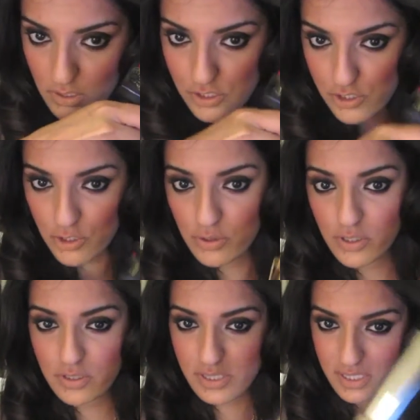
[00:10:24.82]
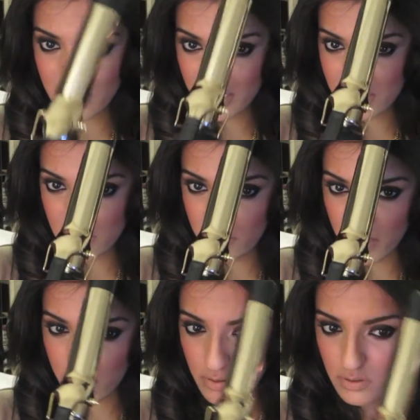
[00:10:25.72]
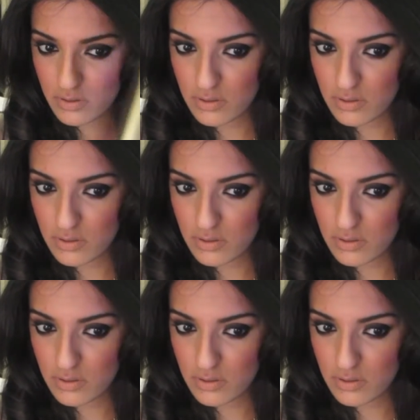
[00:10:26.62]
So you'll see that it's about